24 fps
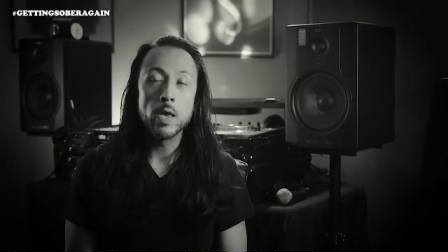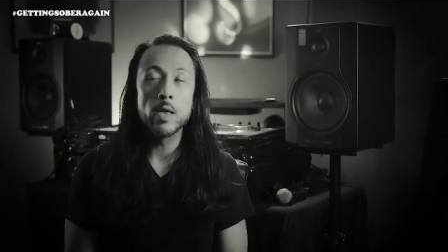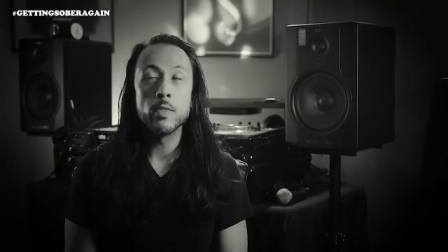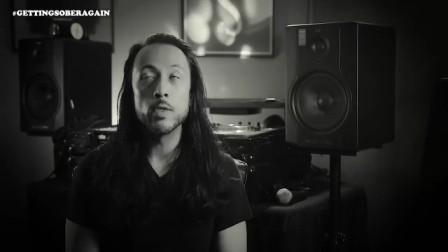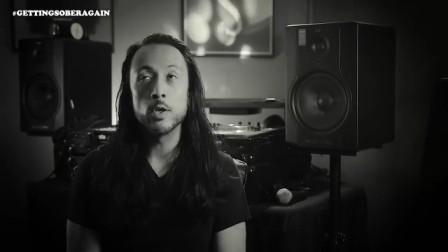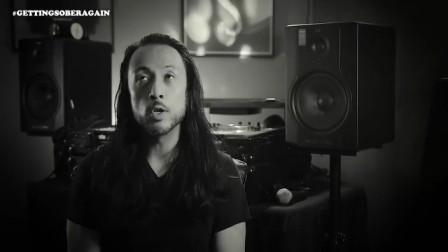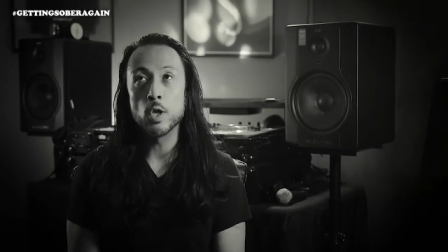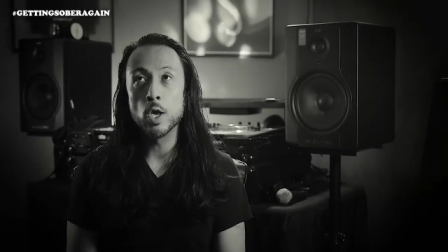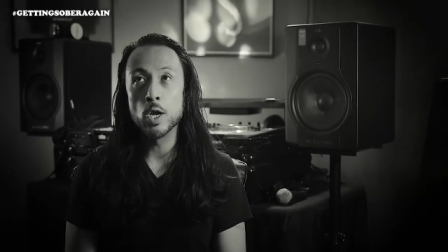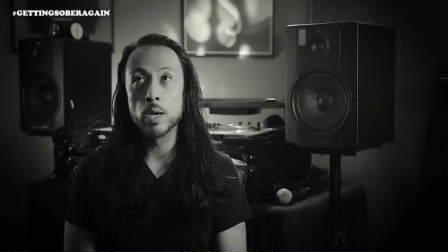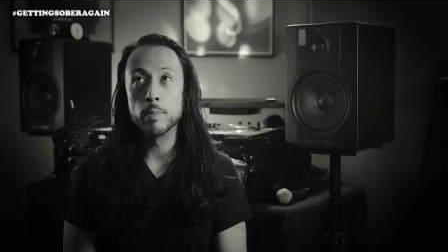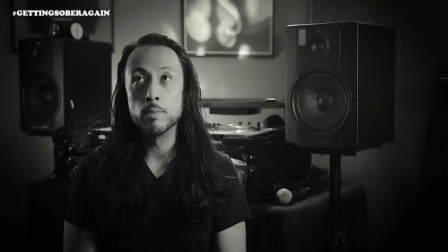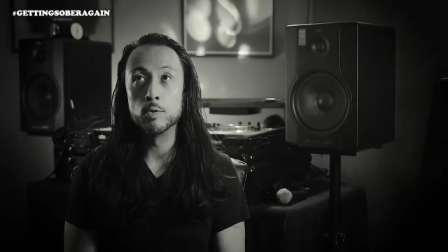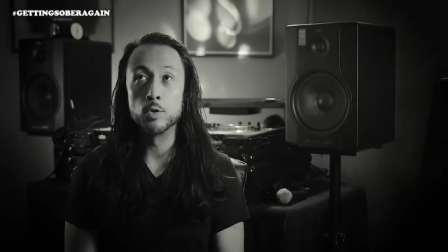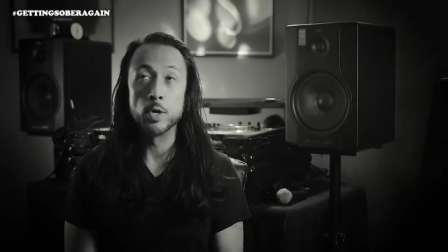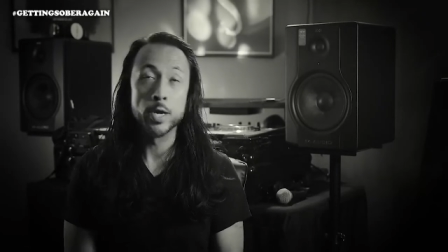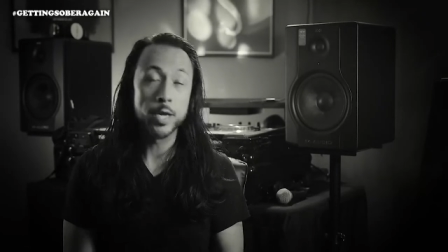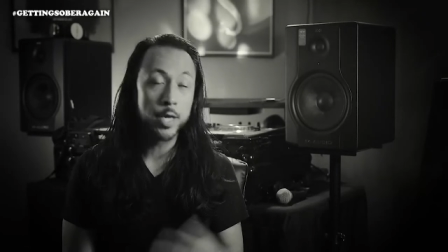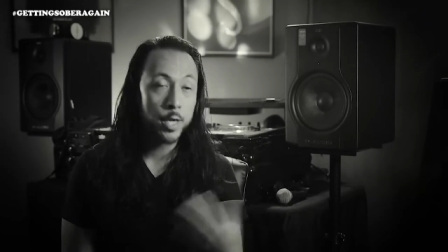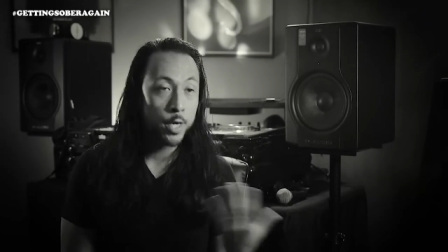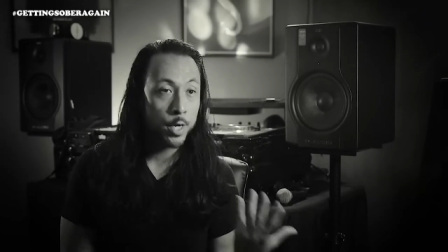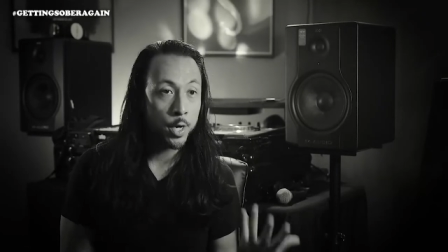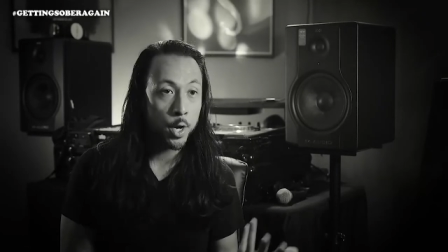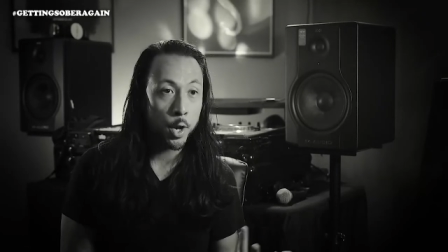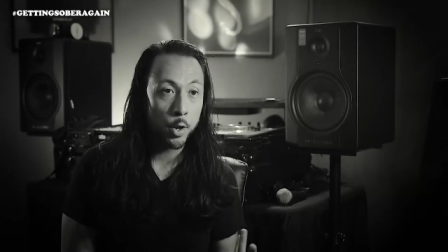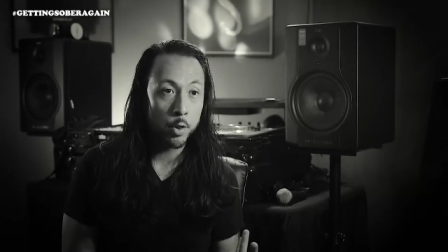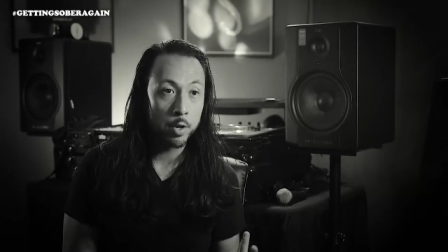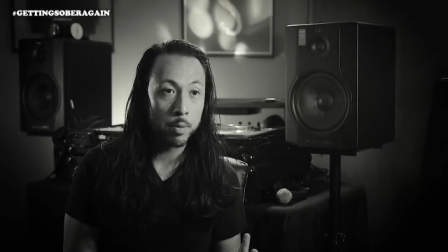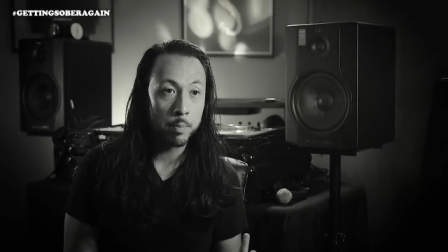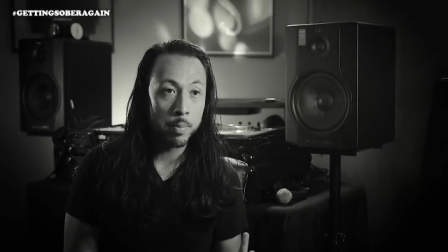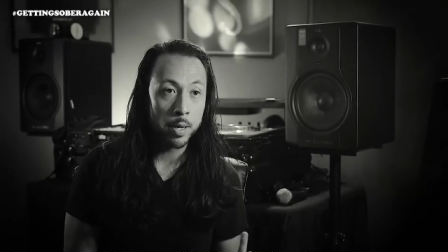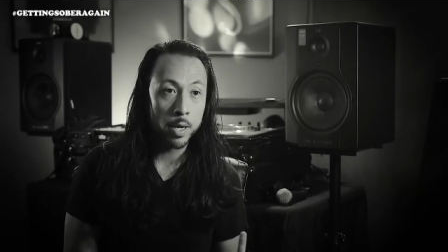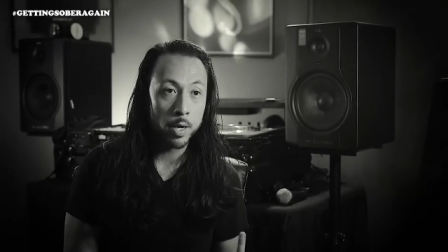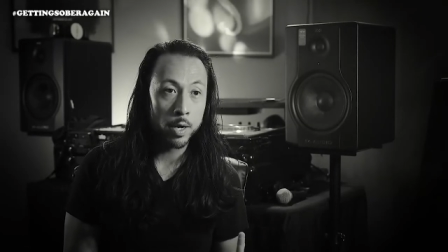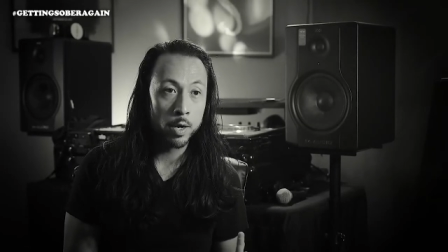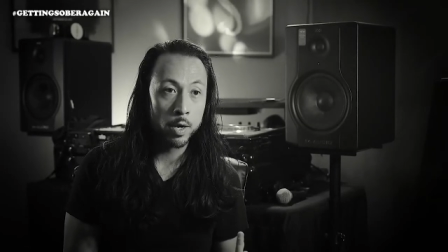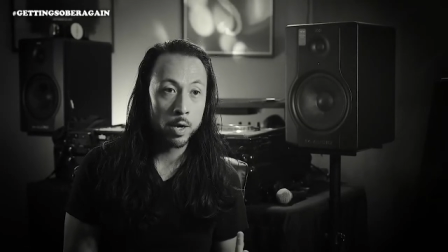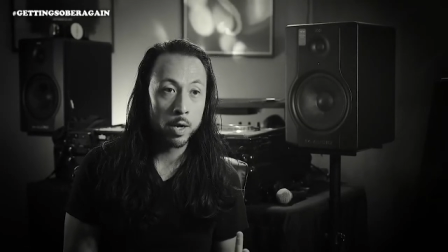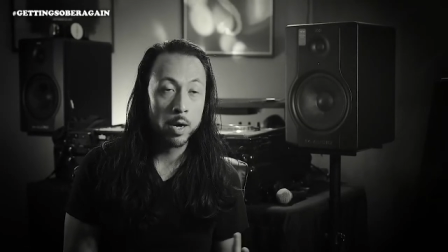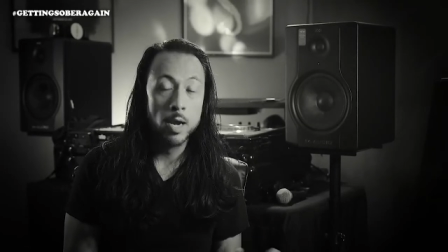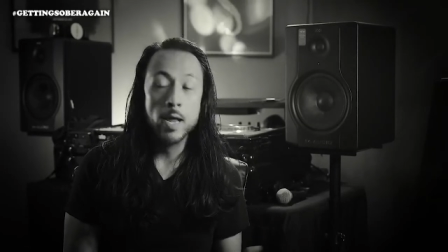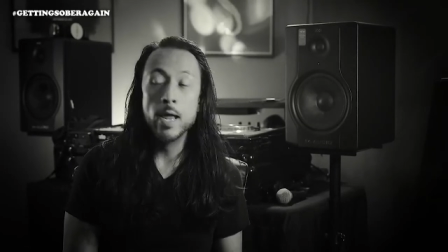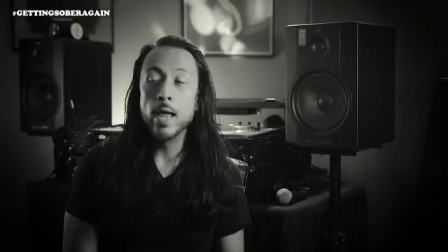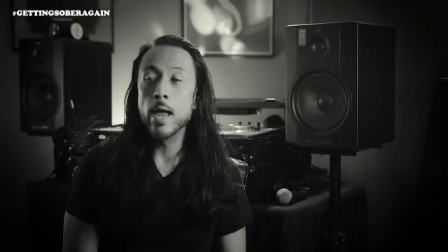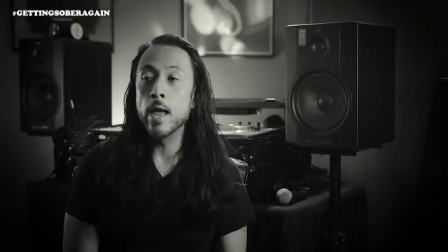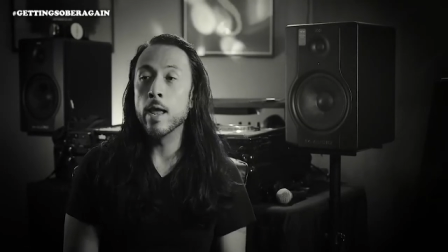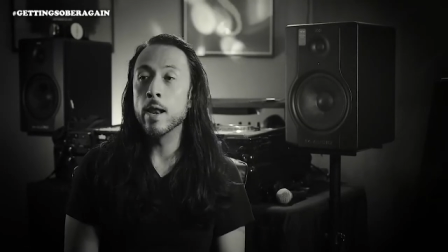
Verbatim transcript: and then you end up drinking another beer.